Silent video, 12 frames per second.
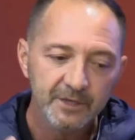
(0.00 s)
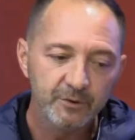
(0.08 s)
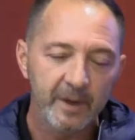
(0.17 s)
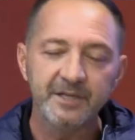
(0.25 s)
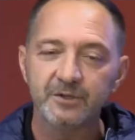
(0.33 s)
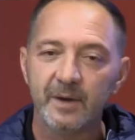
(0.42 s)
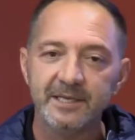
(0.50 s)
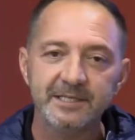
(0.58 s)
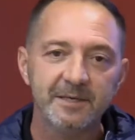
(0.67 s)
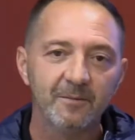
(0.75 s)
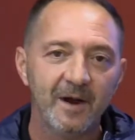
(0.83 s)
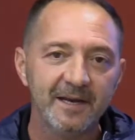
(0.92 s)

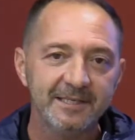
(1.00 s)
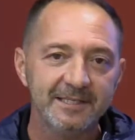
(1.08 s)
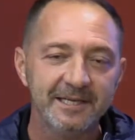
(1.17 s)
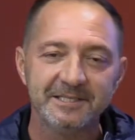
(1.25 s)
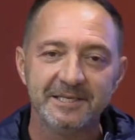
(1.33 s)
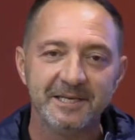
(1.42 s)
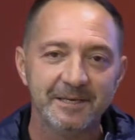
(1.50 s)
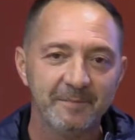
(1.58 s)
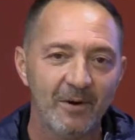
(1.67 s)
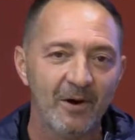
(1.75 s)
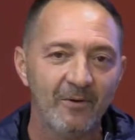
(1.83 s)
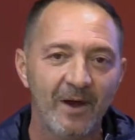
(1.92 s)
2021 testing
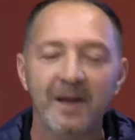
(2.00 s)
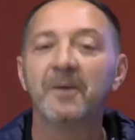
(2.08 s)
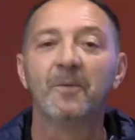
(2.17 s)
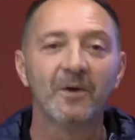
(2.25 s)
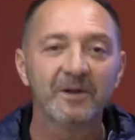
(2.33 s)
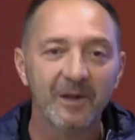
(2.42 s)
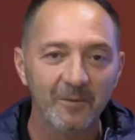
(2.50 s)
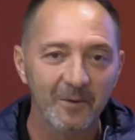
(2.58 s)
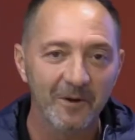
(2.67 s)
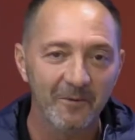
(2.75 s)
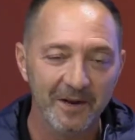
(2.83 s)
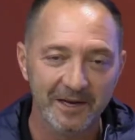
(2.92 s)
in Bahrain. What can
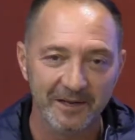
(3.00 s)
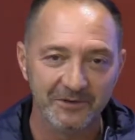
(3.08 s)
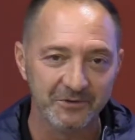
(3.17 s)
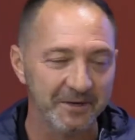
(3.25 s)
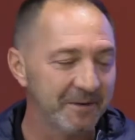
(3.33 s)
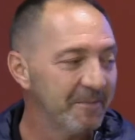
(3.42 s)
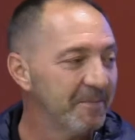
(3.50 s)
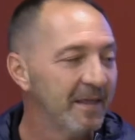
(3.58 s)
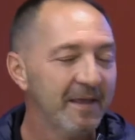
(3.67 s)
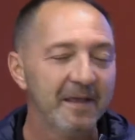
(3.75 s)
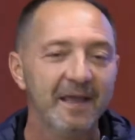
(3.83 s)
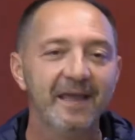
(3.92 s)
we read into it?
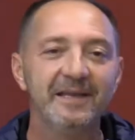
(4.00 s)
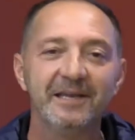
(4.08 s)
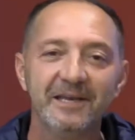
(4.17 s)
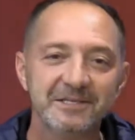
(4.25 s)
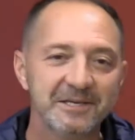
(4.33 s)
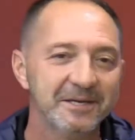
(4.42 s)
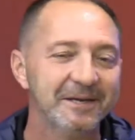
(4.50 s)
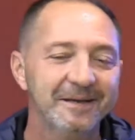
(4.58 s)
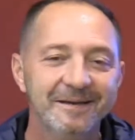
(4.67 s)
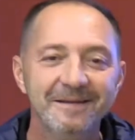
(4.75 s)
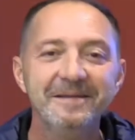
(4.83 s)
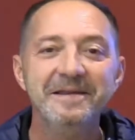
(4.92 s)
it is
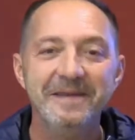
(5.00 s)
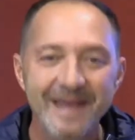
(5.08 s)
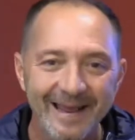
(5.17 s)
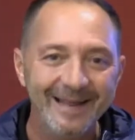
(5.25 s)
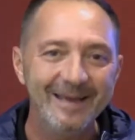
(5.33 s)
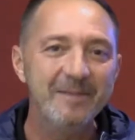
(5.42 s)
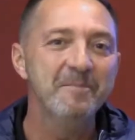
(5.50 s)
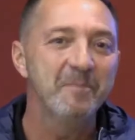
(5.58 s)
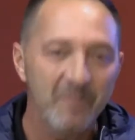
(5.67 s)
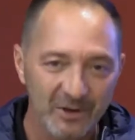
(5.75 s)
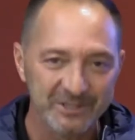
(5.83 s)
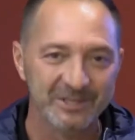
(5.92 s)
nearly
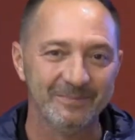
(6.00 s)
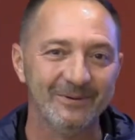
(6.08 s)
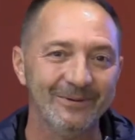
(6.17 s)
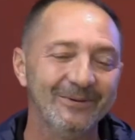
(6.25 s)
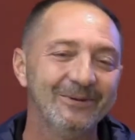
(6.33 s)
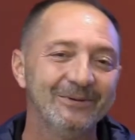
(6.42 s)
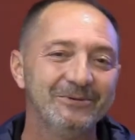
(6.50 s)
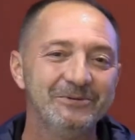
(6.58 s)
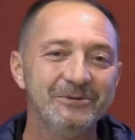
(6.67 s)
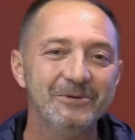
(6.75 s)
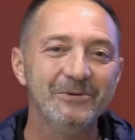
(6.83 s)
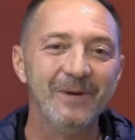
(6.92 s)
impossible
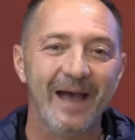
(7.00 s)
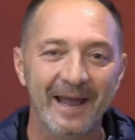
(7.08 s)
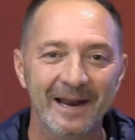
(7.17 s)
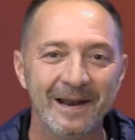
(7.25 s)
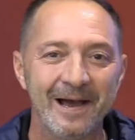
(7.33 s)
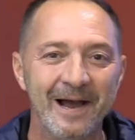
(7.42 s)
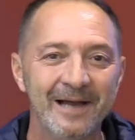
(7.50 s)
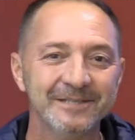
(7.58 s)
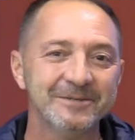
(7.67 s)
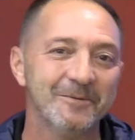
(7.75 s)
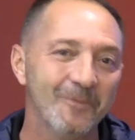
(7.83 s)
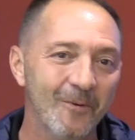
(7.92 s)
to
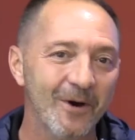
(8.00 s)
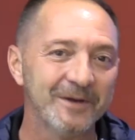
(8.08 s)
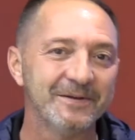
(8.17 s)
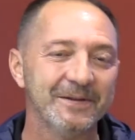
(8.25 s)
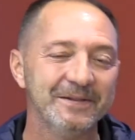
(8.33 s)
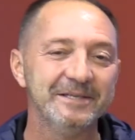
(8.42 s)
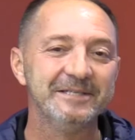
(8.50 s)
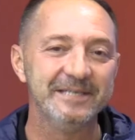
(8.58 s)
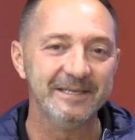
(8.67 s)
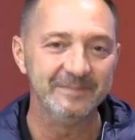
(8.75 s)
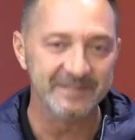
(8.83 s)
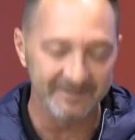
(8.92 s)
analyze what the
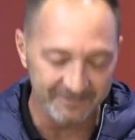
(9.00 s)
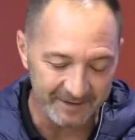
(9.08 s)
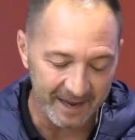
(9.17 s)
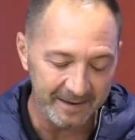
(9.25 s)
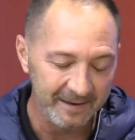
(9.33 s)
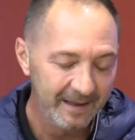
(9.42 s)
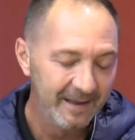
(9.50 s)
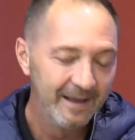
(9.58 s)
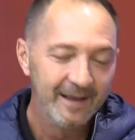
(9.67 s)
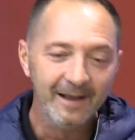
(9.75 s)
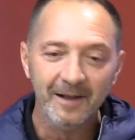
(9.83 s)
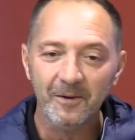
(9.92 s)
teams have done.
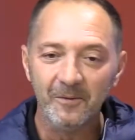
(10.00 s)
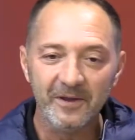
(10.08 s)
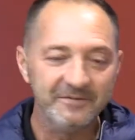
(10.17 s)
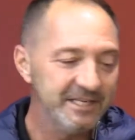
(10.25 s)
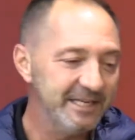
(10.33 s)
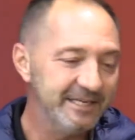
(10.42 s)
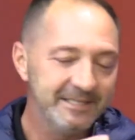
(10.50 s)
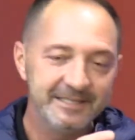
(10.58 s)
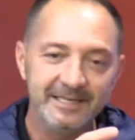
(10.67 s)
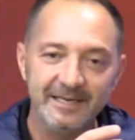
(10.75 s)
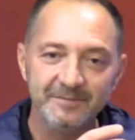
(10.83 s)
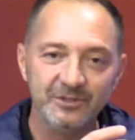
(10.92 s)
We've
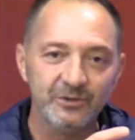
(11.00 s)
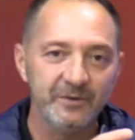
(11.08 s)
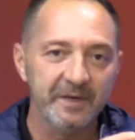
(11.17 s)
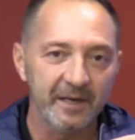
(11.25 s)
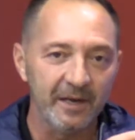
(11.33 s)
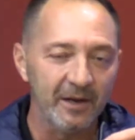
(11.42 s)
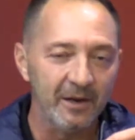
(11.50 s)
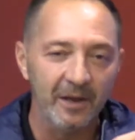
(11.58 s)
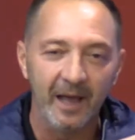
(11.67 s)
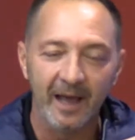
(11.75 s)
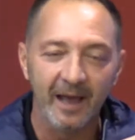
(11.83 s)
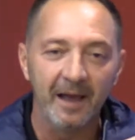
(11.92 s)
seen teams doing,
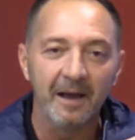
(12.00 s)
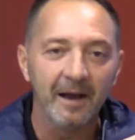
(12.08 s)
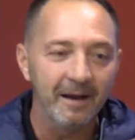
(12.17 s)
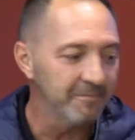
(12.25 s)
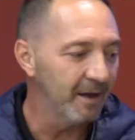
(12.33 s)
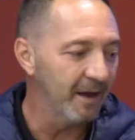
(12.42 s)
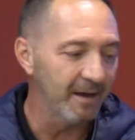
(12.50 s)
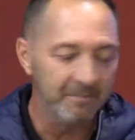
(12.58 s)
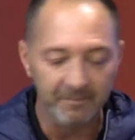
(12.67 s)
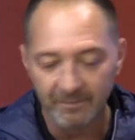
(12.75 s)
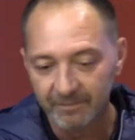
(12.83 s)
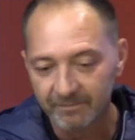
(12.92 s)
uh,
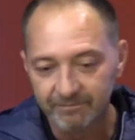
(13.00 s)
um,